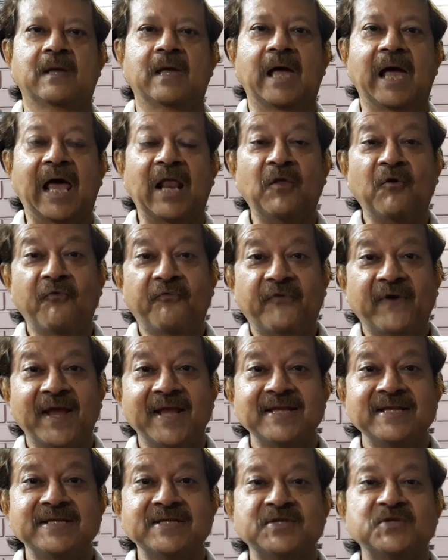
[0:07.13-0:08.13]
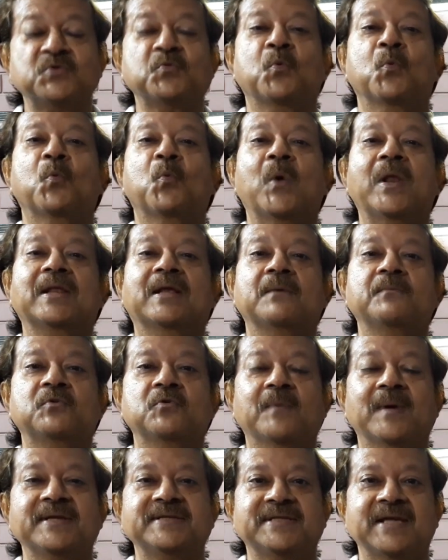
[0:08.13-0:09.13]
Hello friends, welcome to
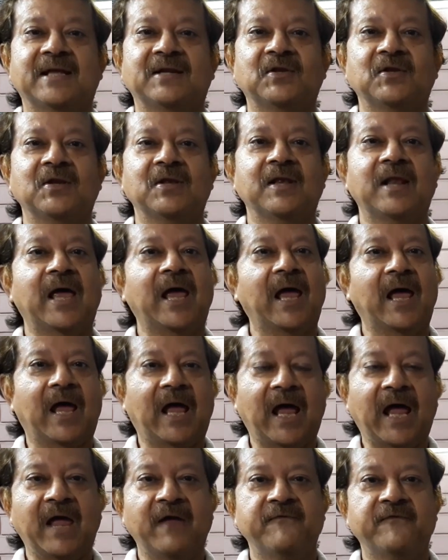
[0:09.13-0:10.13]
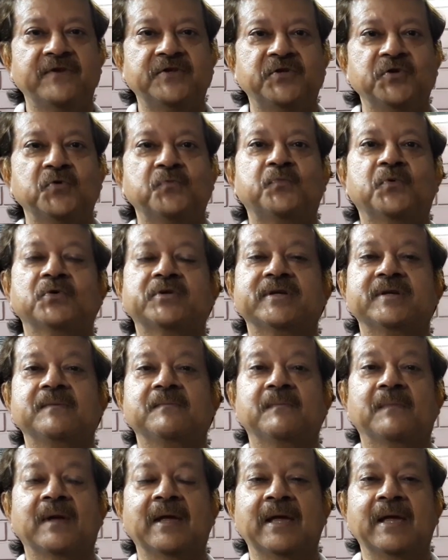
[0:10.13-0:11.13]
my channel. I am with you
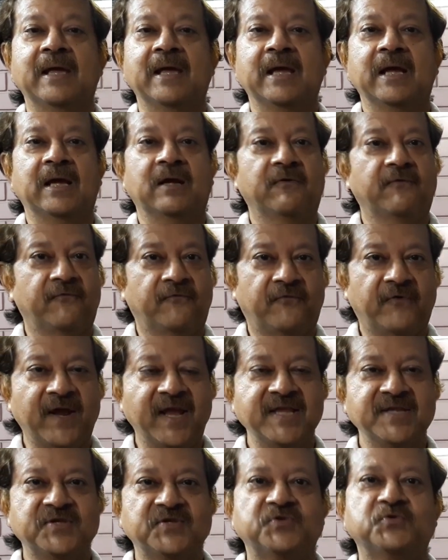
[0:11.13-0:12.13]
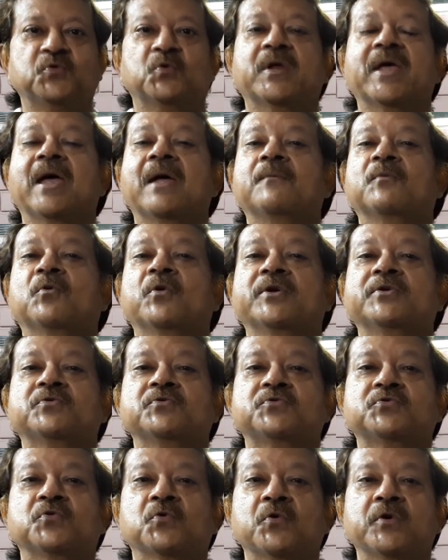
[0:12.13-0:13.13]
Pratim. Friends, today I am going to
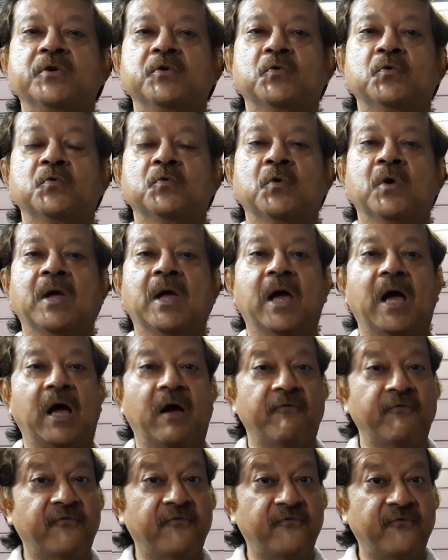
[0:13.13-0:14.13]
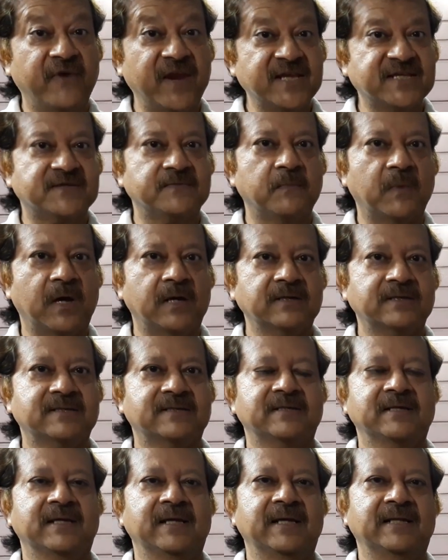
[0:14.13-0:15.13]
show you a face
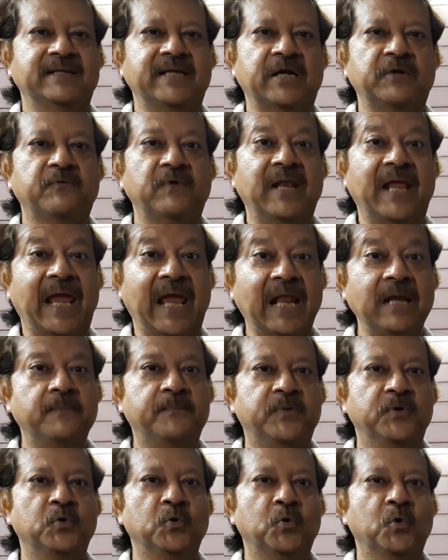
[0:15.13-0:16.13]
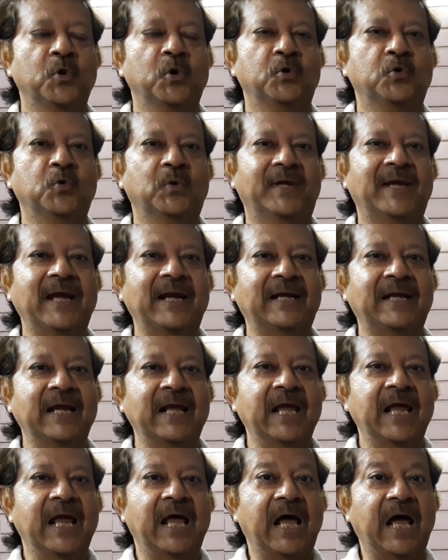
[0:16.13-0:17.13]
mask that will help you to get
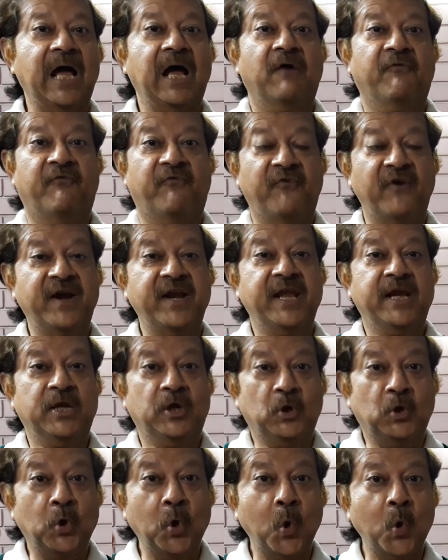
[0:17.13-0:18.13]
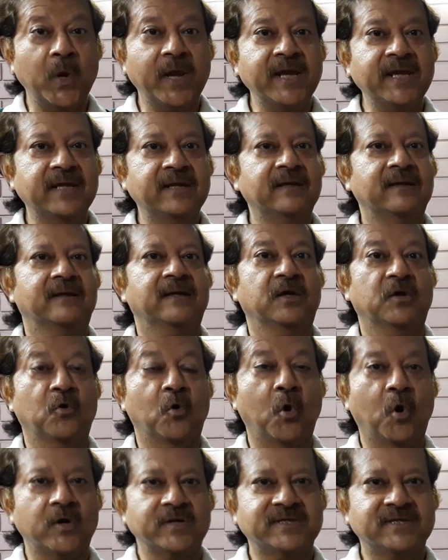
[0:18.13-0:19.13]
a very glowing,
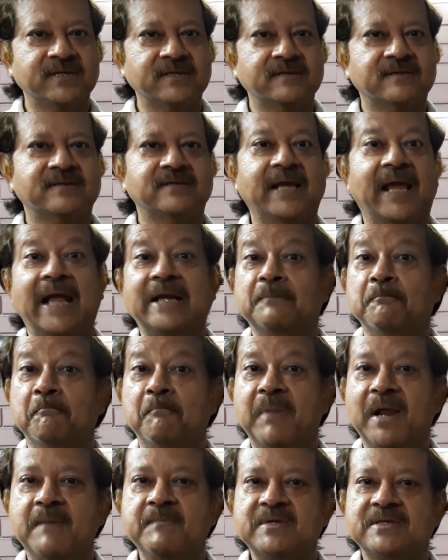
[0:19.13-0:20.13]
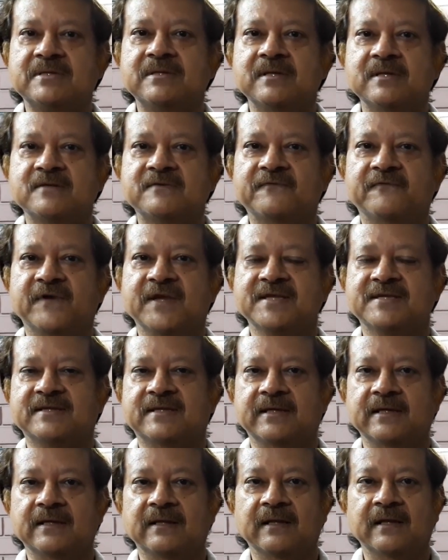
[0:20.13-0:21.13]
gorgeous and blemishless face
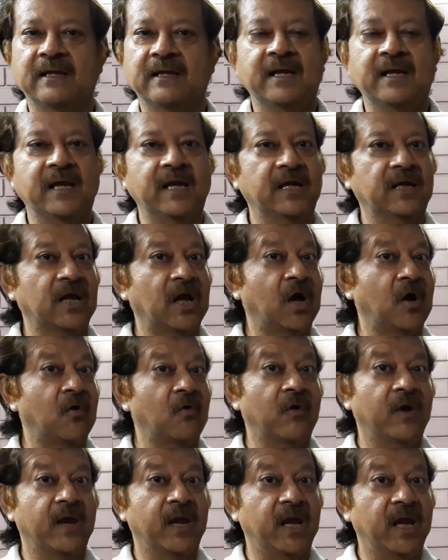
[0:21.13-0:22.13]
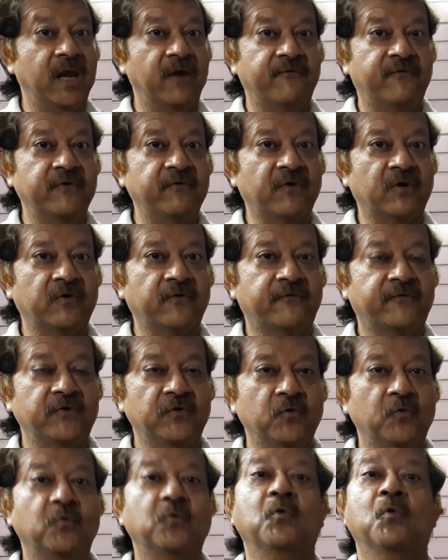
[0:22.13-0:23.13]
skin. Now every one of
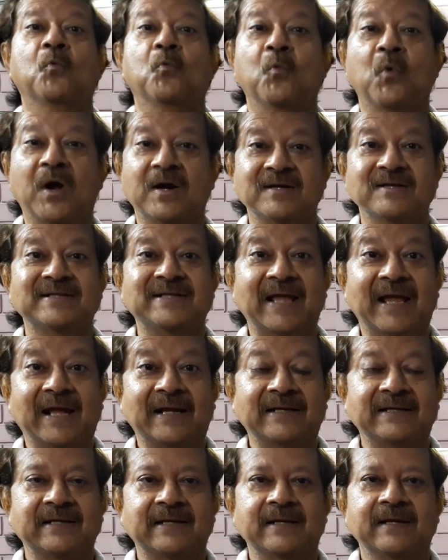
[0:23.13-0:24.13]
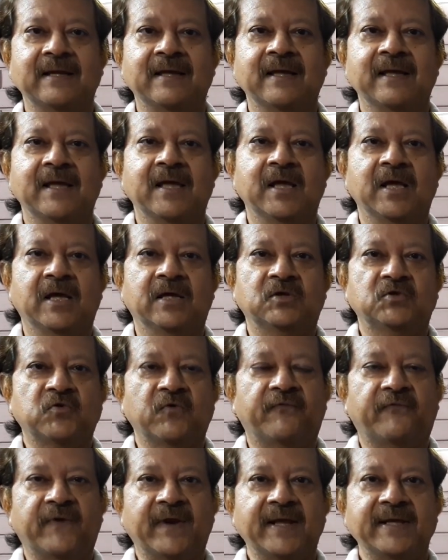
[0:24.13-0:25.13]
you want that. So
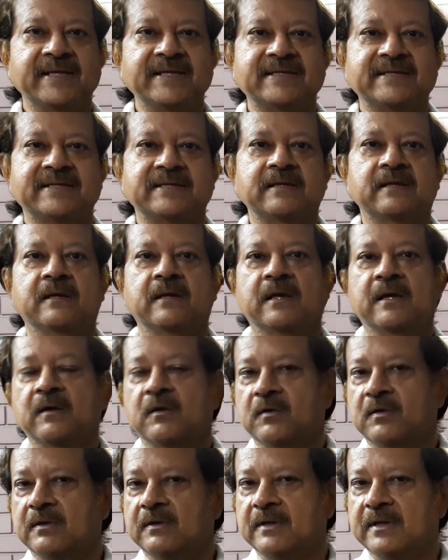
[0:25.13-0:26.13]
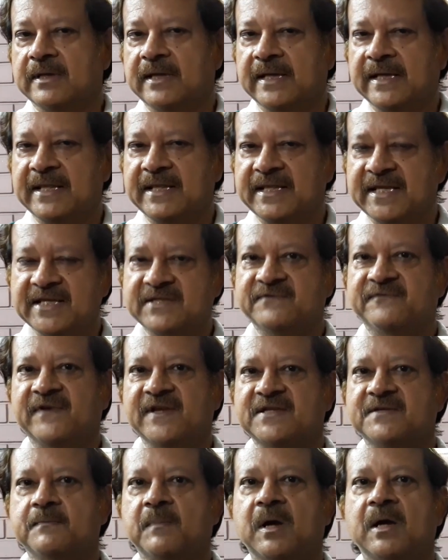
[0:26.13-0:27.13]
friends, in this
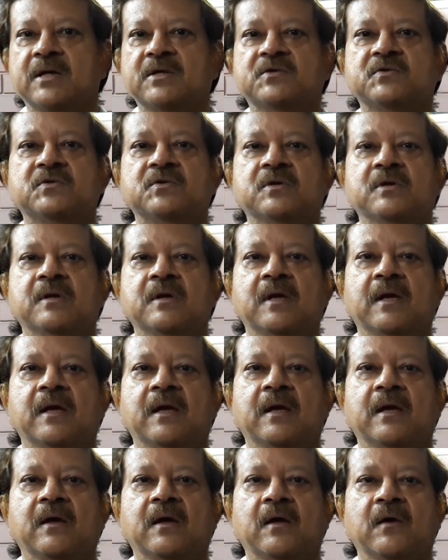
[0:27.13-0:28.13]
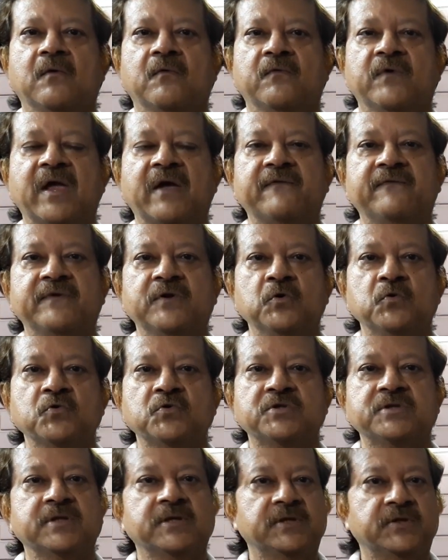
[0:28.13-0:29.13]
face mask we have
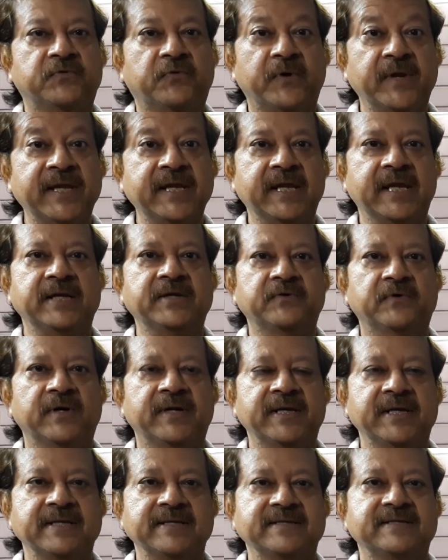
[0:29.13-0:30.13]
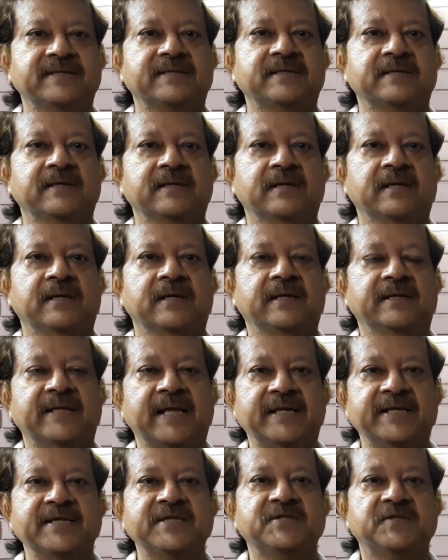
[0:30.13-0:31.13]
used 3 ingredients,
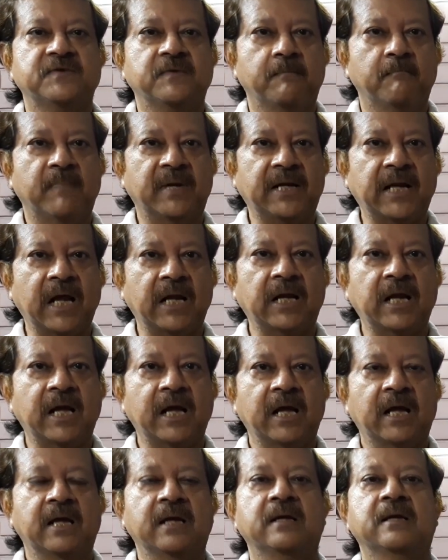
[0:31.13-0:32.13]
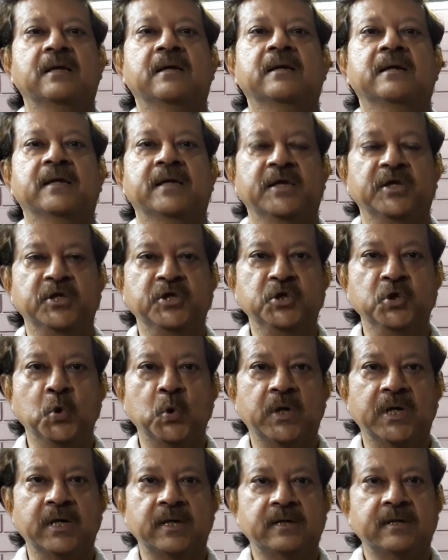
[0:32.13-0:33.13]
that is banana,
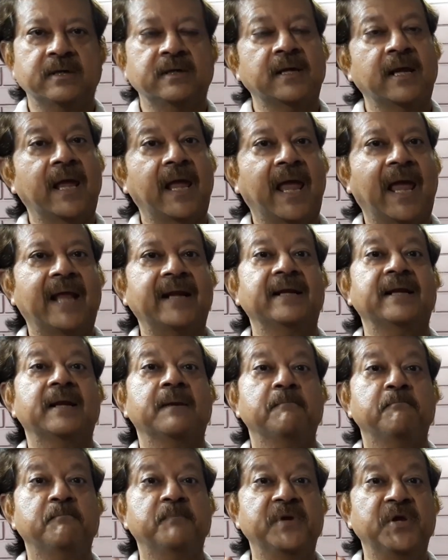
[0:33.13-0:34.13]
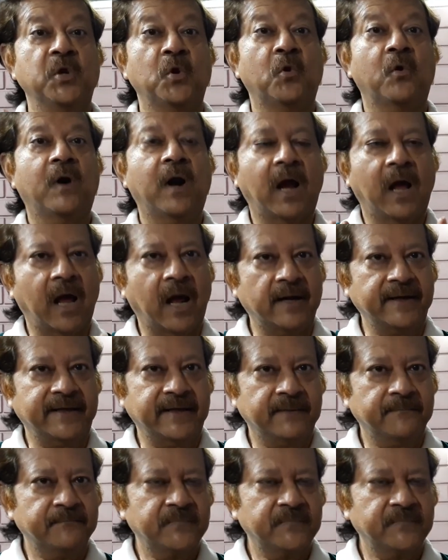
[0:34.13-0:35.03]
yogurt and pure honey.